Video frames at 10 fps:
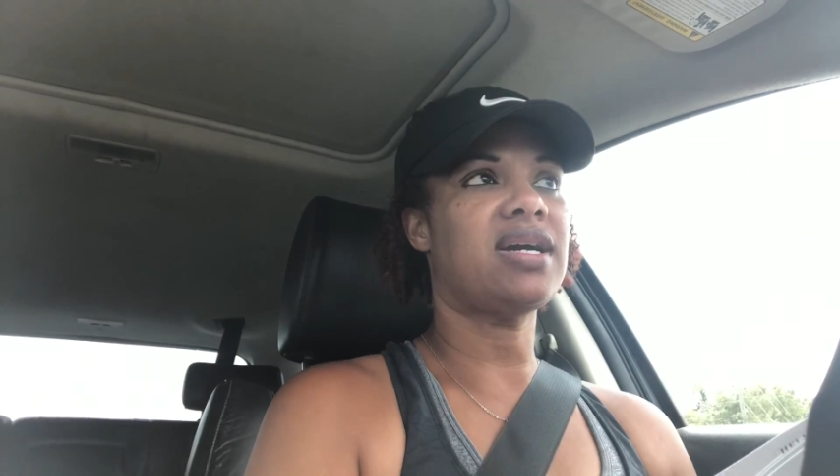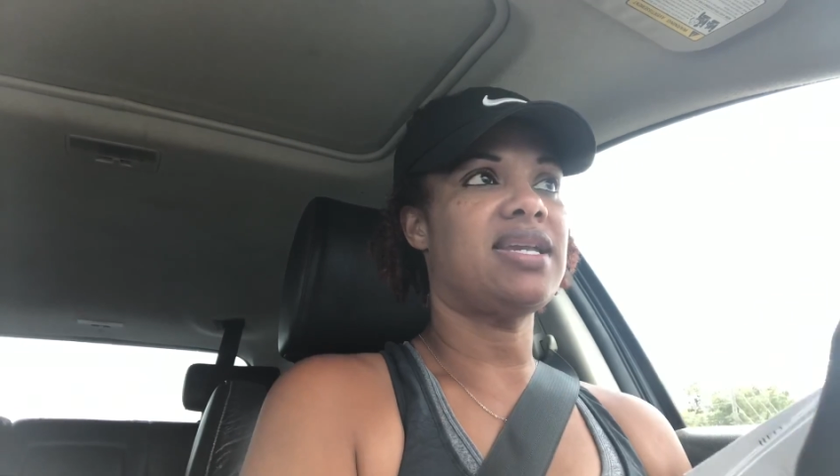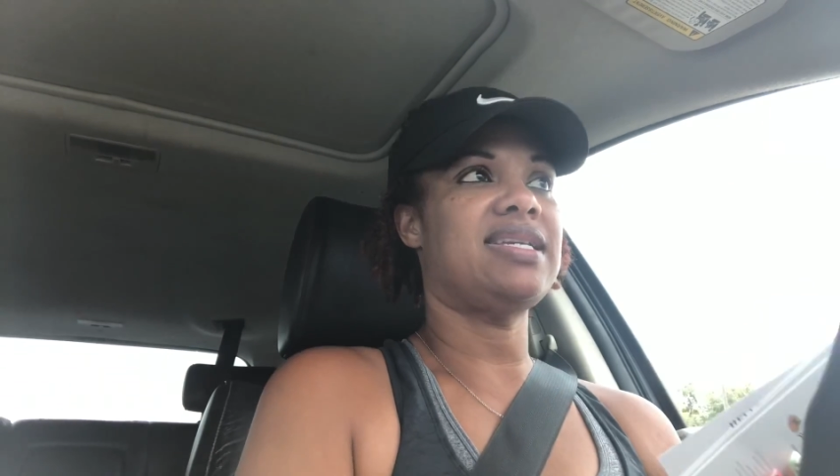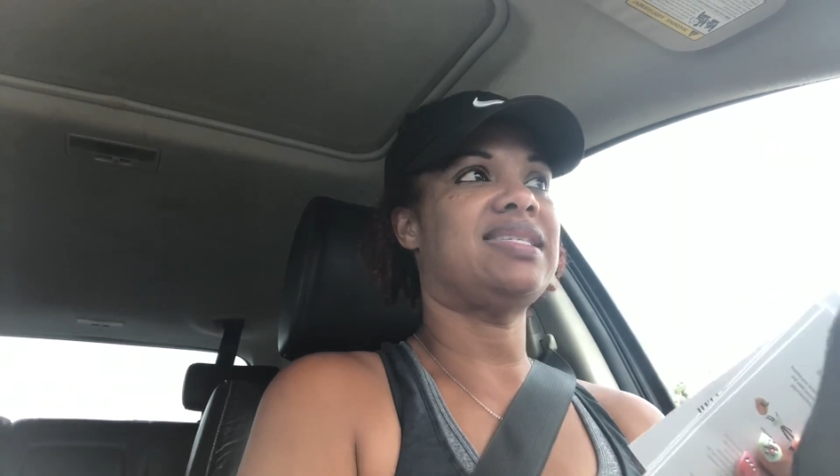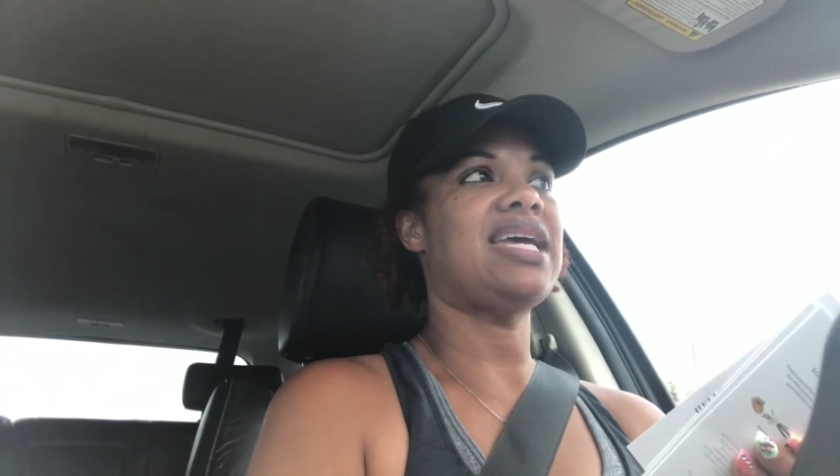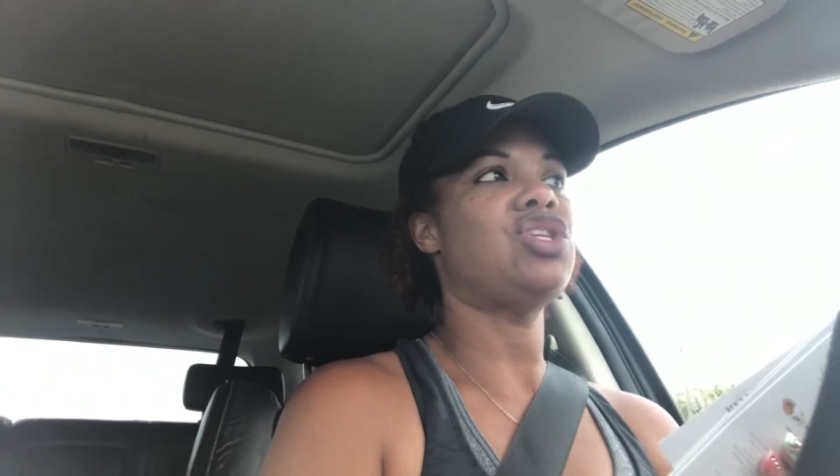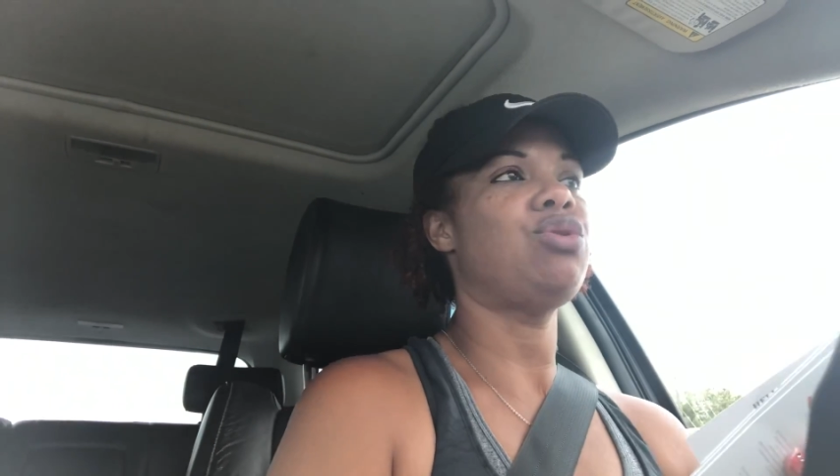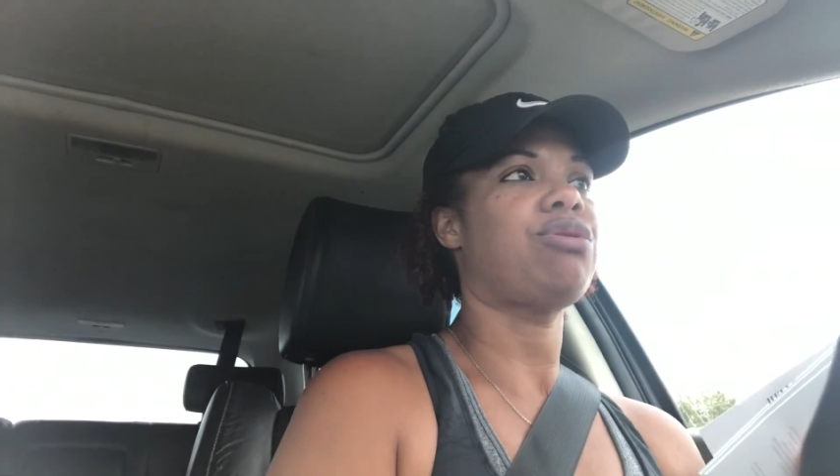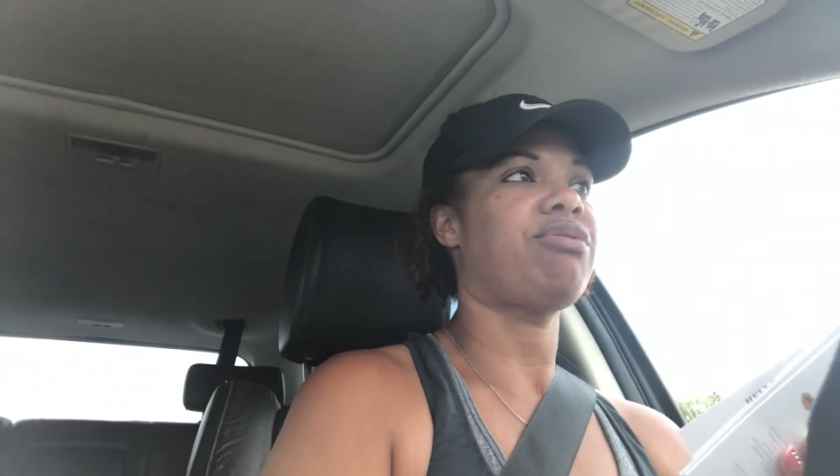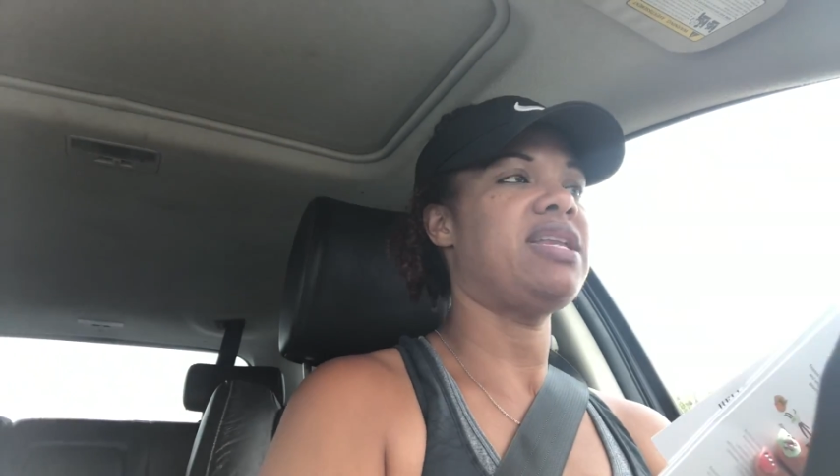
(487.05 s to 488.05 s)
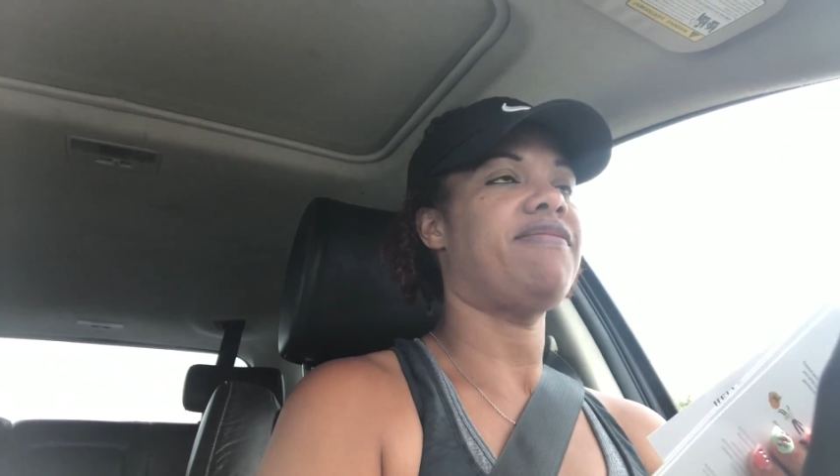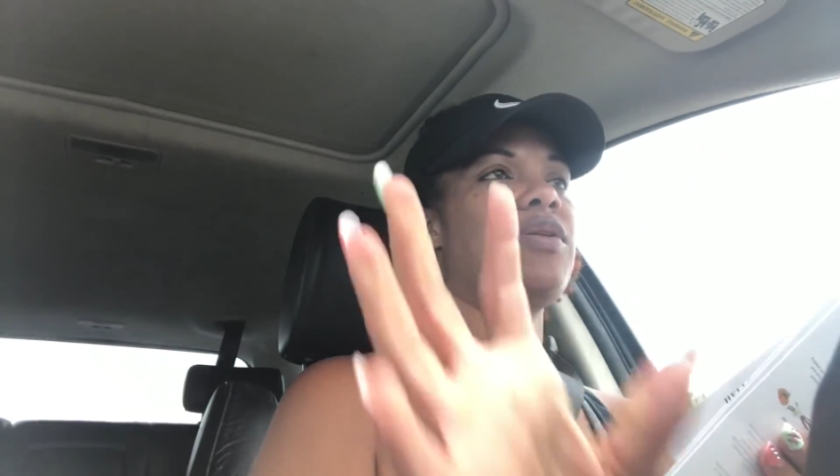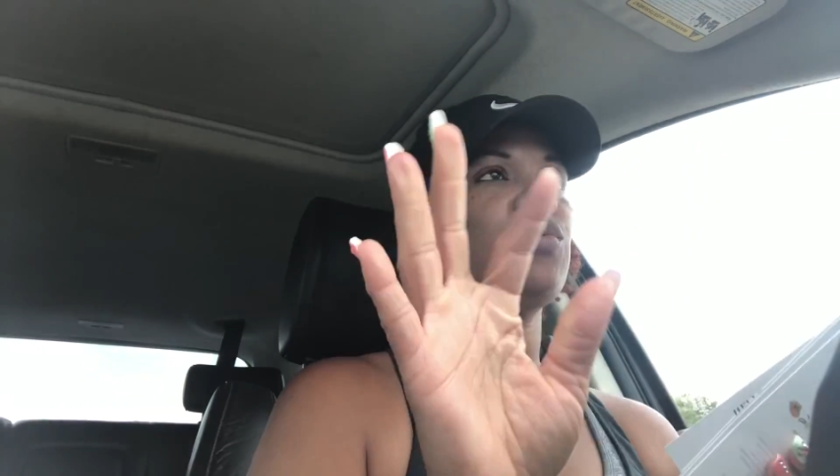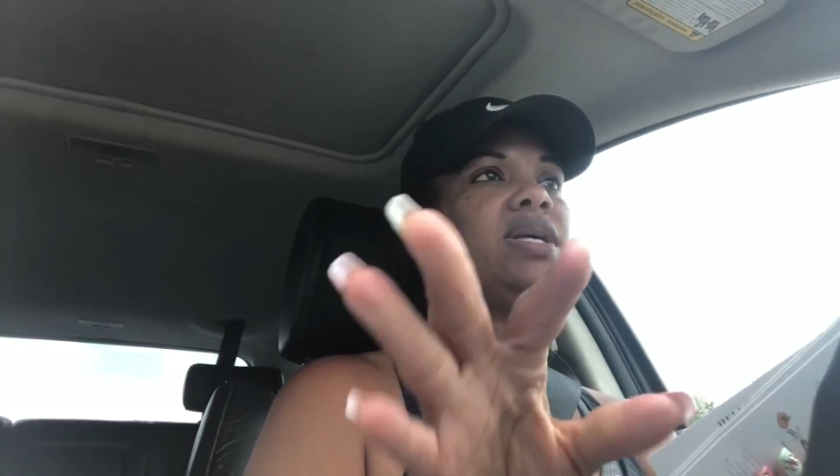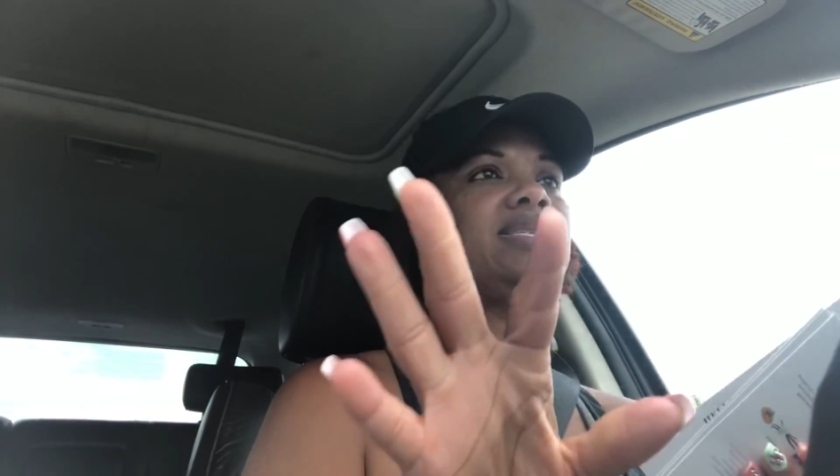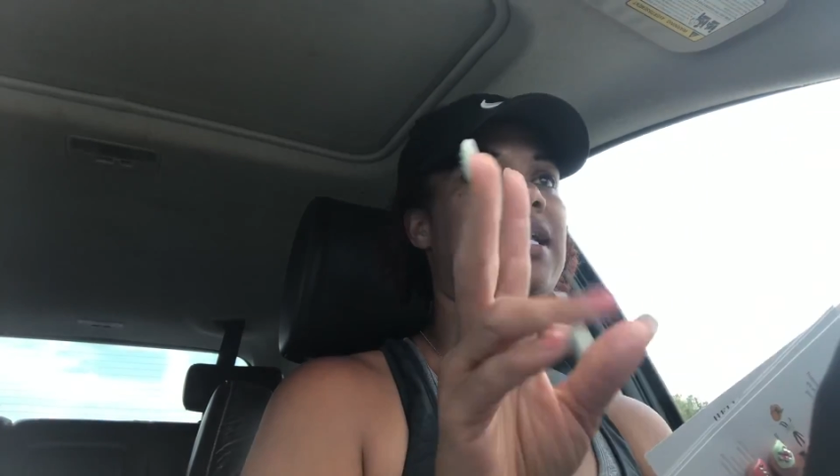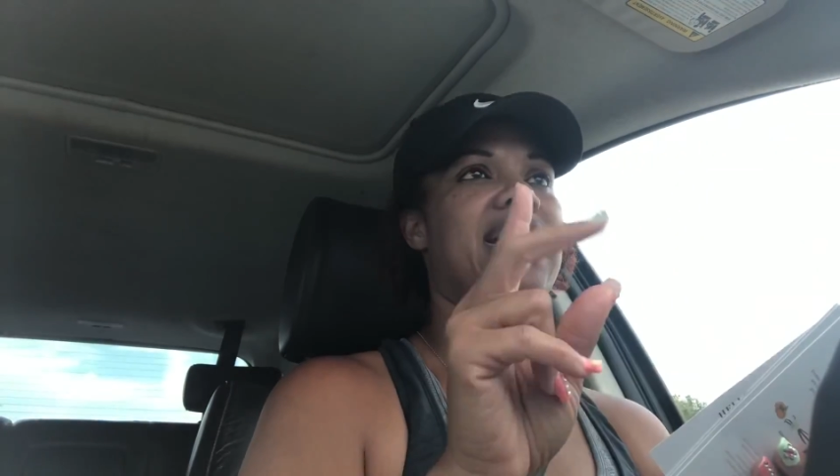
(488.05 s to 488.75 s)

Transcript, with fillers: gonna send you three different ones and